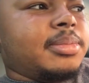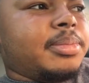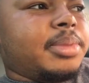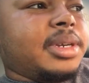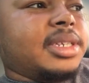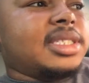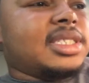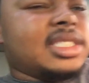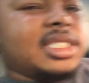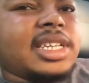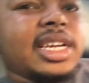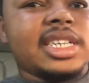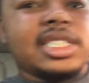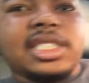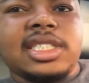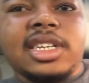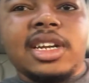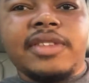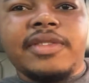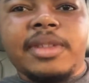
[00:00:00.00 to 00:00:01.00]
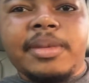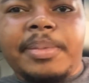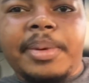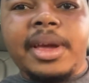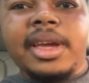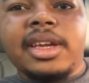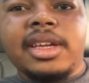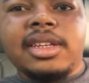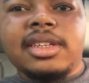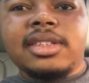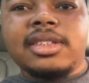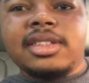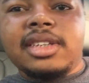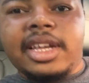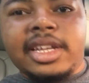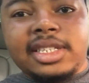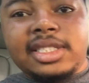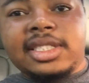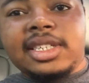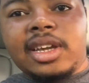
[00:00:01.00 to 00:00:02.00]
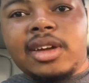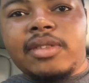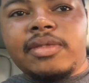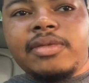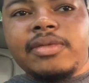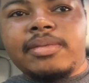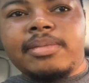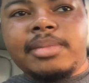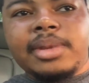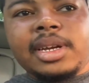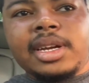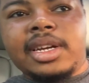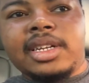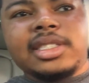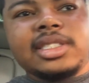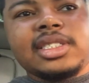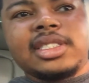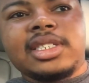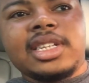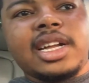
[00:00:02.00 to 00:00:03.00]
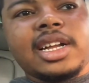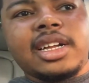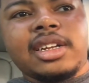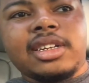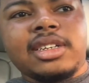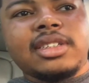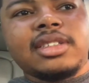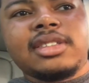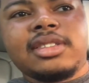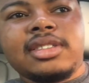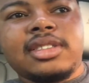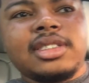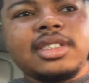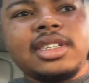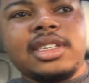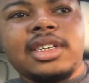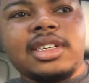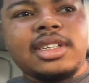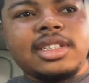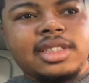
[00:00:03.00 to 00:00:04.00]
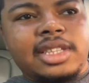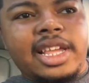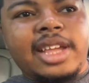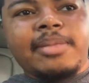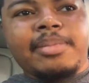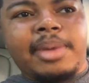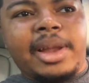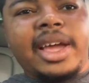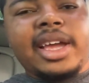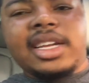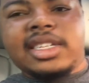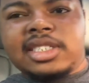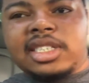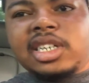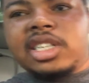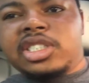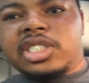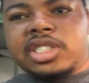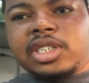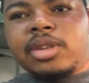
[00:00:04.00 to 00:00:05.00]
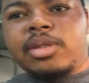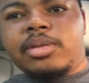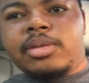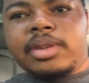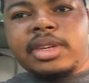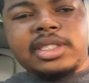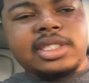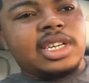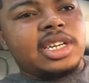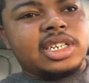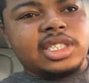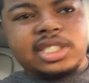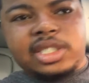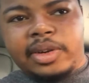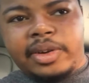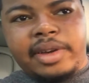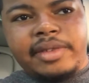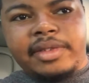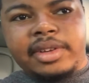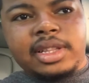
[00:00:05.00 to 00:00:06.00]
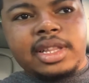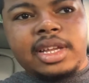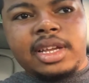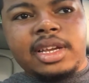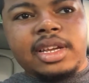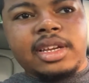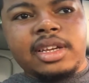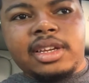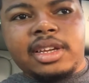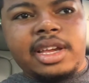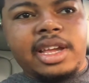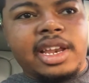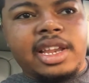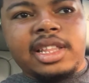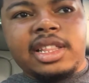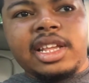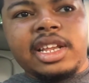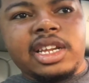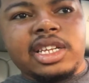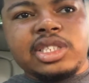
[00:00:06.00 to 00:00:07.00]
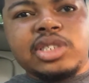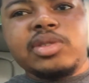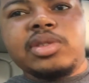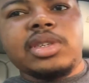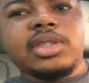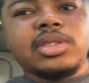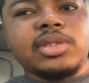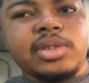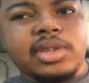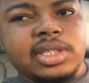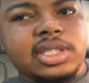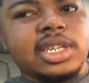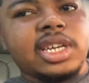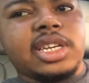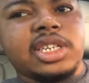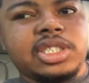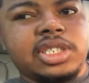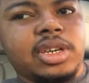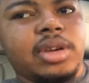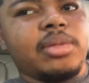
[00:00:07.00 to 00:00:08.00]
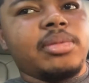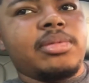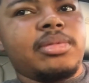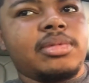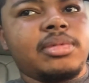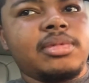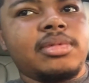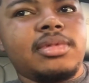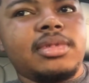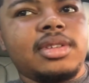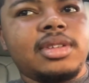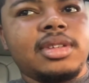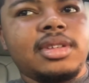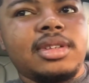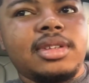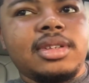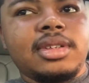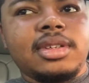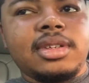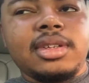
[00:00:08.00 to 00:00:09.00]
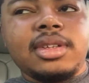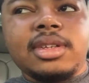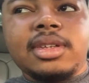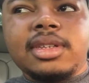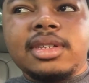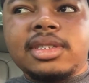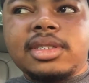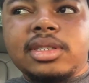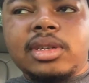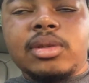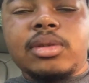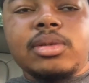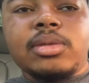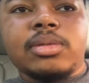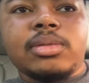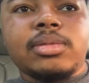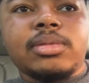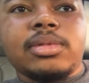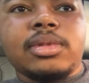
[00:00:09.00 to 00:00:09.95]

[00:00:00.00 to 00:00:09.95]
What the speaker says: presentation of the paint itself, because it's not going to, that black is going to show. It's going to show everything. Anything that you do to it is going to show. So,